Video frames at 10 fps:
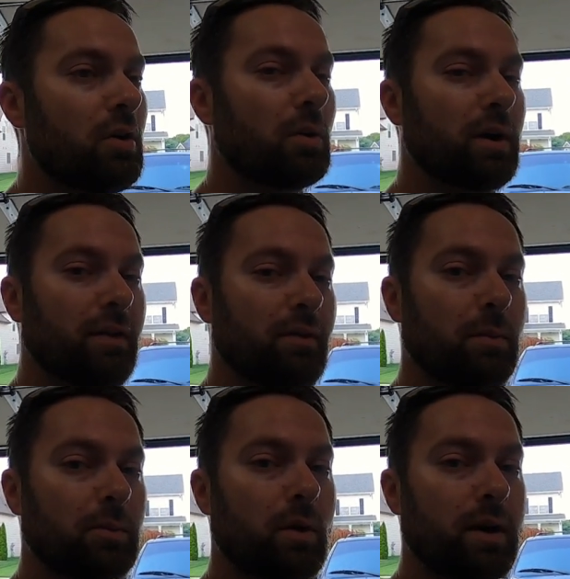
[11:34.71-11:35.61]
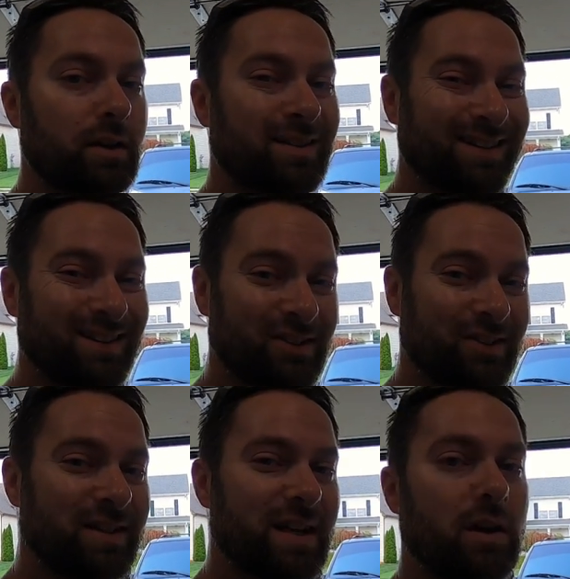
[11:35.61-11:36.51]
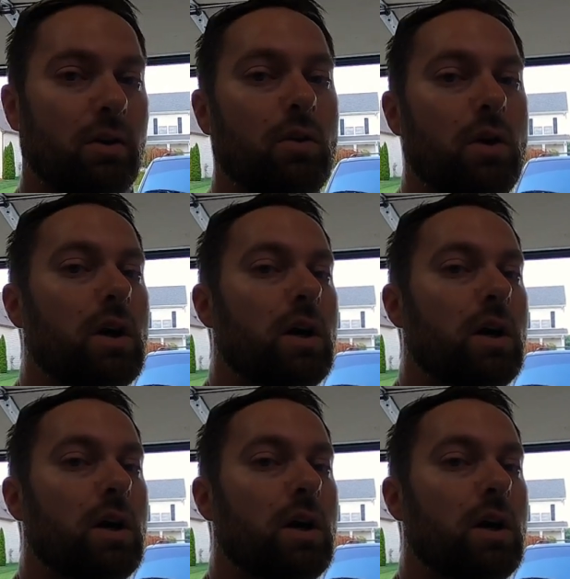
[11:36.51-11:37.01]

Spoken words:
We have upgraded clutches now.